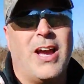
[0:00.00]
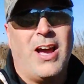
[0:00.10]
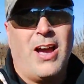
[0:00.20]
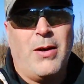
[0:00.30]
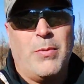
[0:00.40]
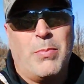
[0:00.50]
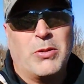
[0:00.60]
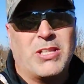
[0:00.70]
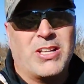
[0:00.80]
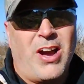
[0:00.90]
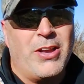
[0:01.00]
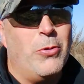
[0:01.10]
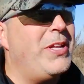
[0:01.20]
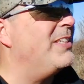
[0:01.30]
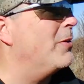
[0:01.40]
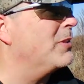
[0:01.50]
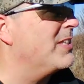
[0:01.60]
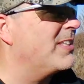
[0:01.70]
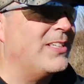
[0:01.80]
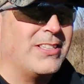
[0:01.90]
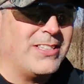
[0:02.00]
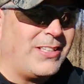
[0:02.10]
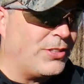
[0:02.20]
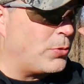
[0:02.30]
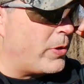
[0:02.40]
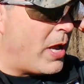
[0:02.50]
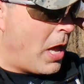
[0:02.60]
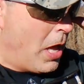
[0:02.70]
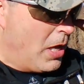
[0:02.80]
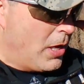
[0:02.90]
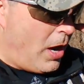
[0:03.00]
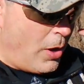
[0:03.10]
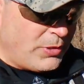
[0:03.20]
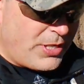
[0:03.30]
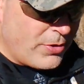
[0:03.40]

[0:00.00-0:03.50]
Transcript: about the coyotes, I was going to tell a story. I was